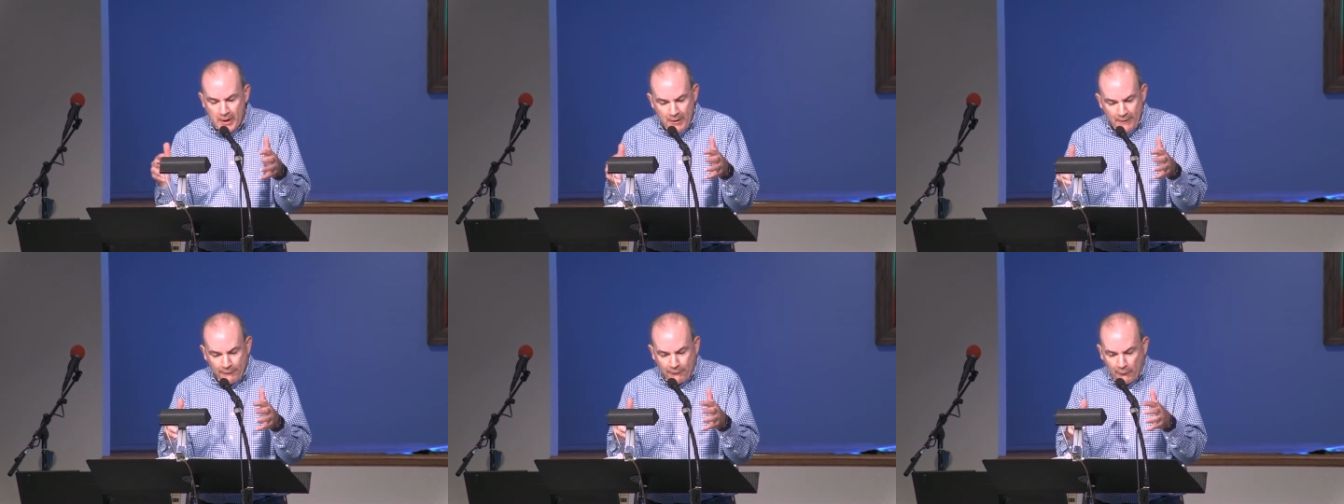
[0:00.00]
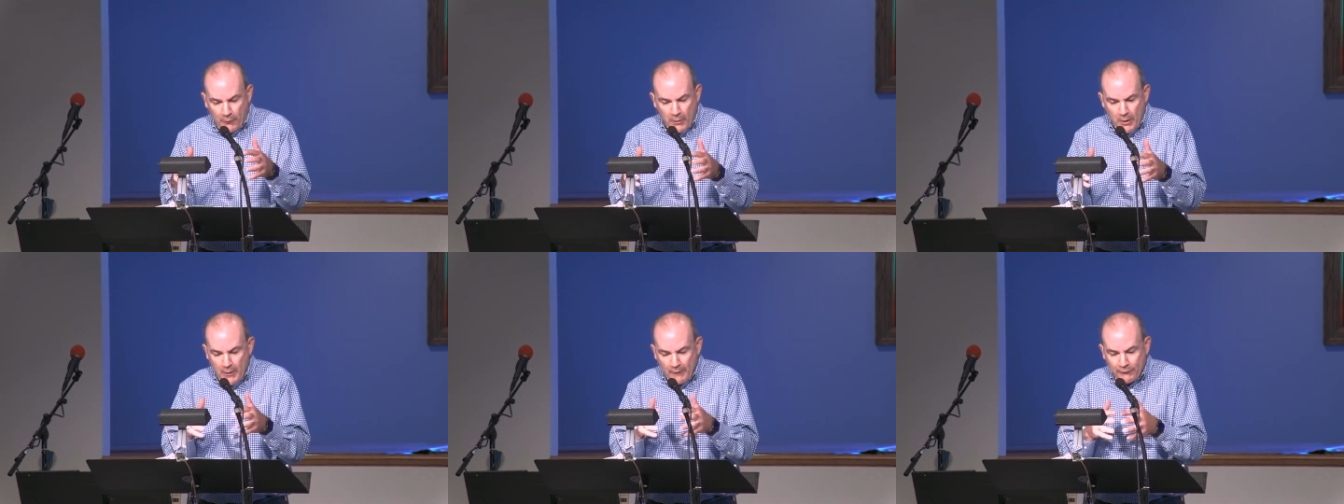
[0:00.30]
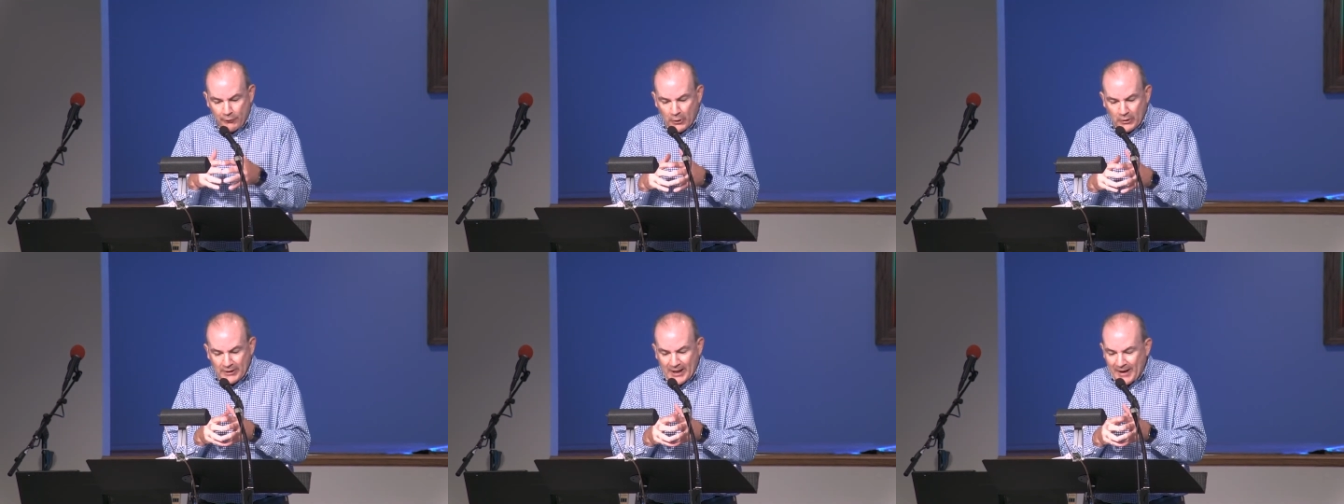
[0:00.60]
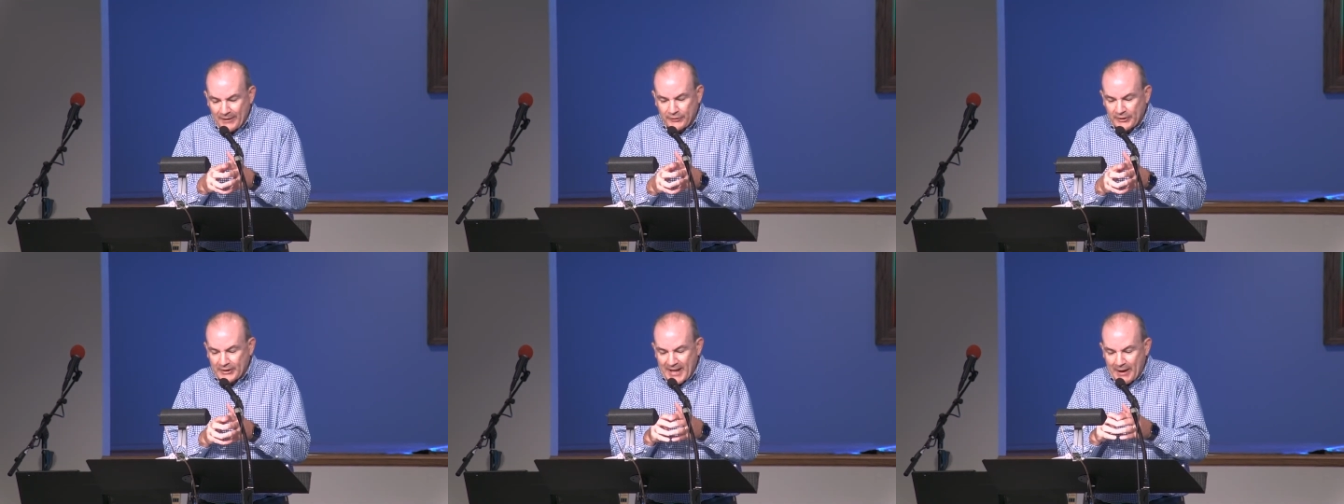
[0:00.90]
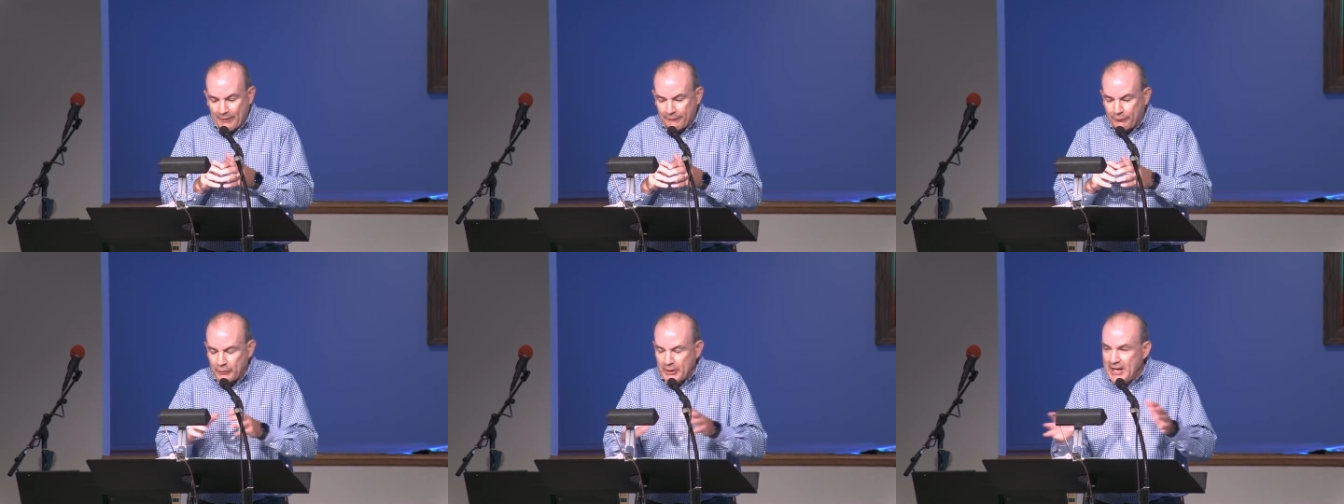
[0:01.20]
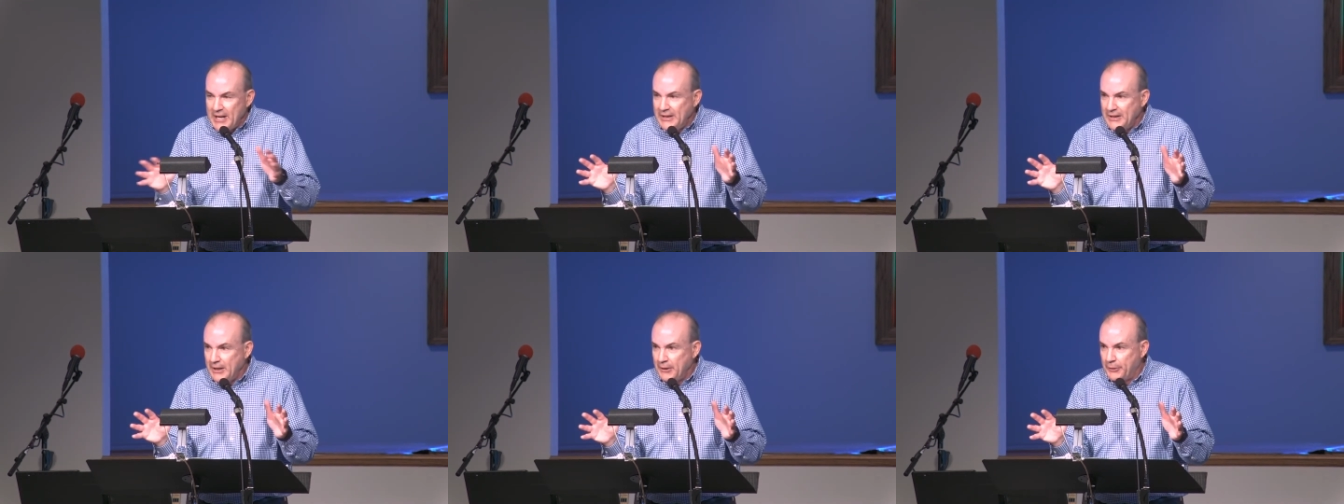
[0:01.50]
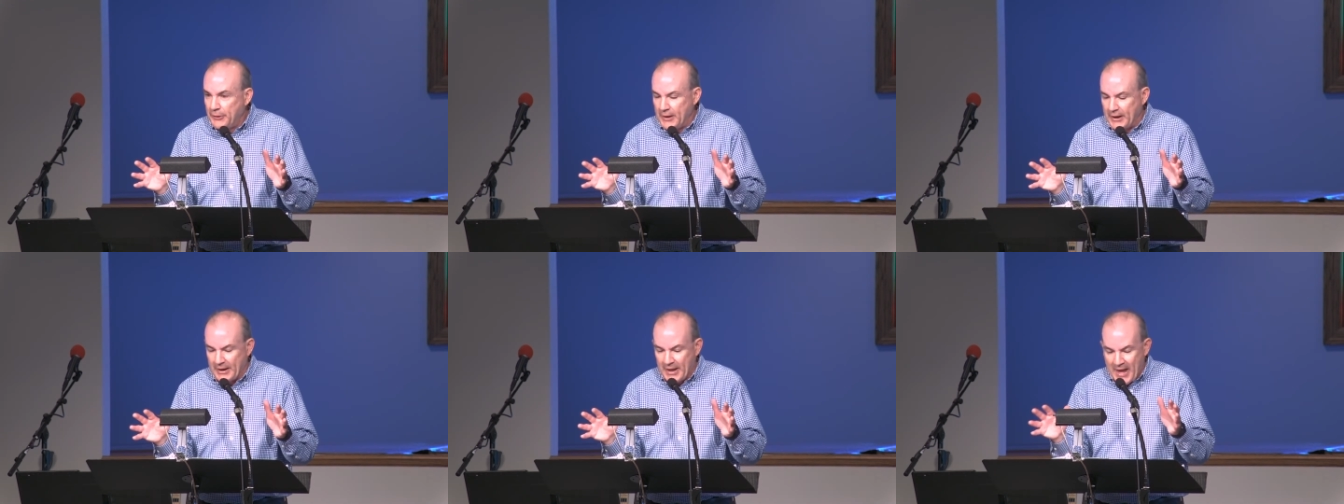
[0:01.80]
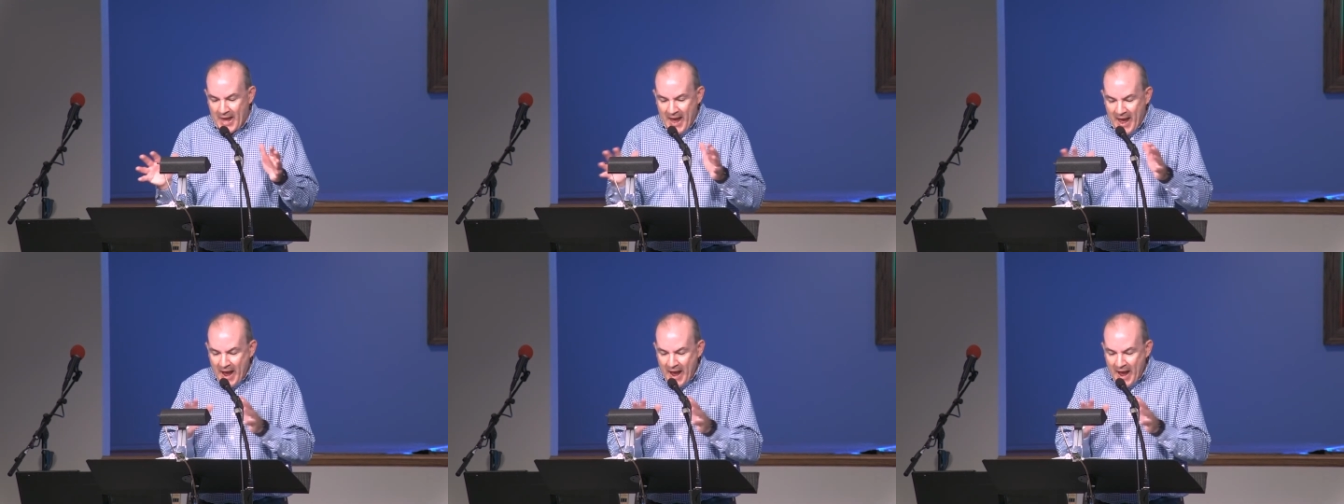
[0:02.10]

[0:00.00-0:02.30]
for, for our lives to count for anything.